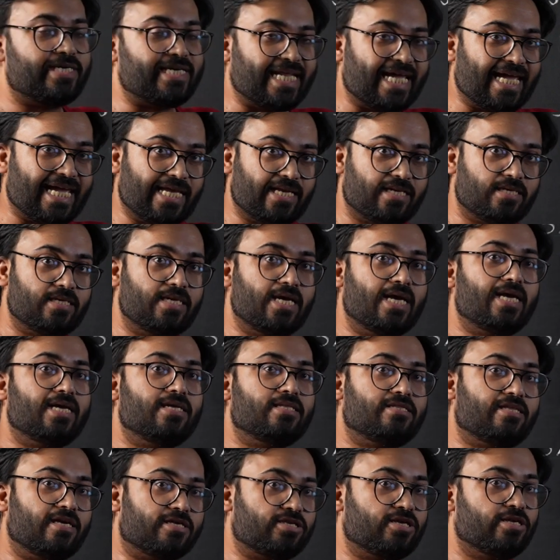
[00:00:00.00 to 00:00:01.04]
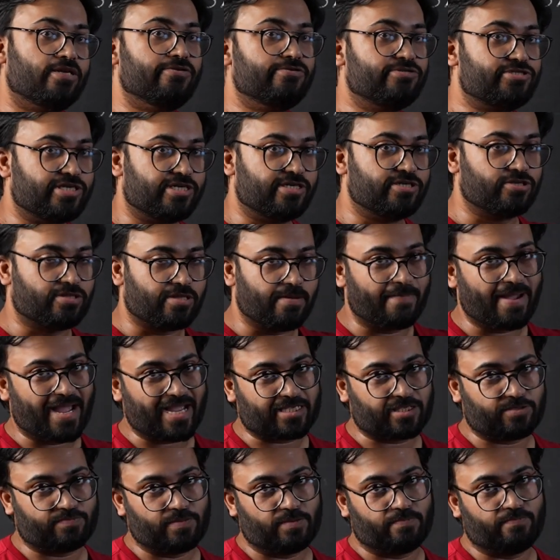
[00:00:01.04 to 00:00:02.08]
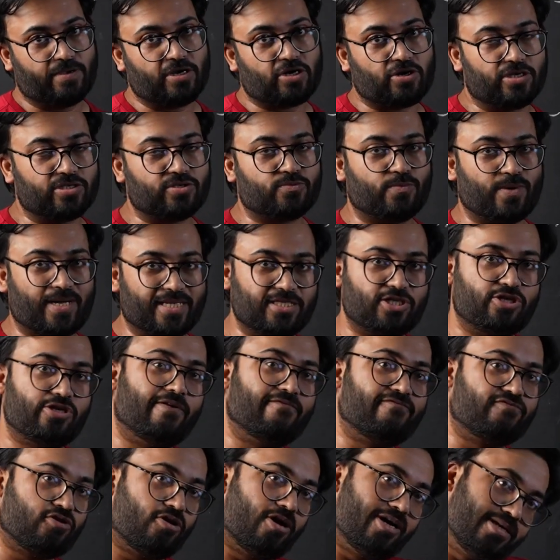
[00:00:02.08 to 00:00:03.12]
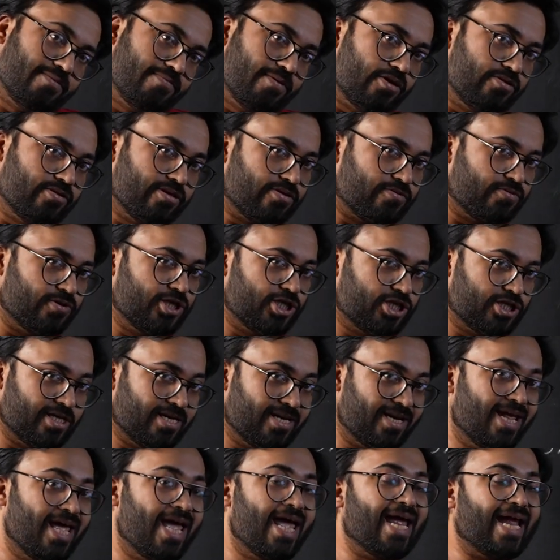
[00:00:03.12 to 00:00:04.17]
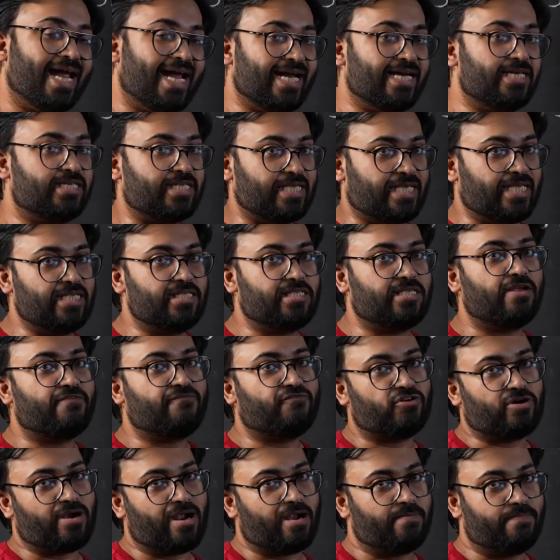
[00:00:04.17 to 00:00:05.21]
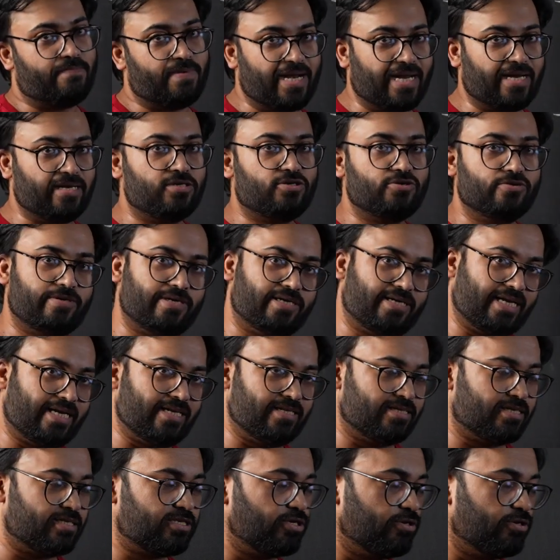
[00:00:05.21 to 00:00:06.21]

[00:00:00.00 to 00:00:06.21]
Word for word: retain the solution to the maximum because once you have thought about the question, it's easier for our brain to retain the